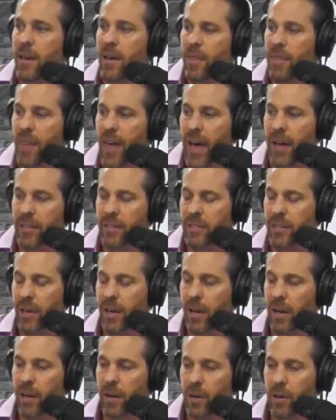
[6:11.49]

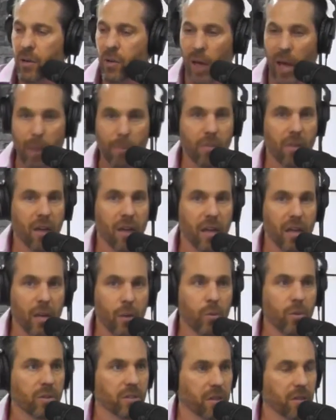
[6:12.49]
that claimed that he
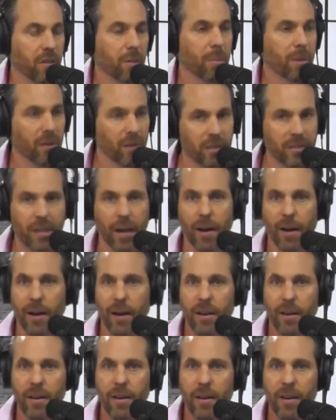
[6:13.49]
was in the military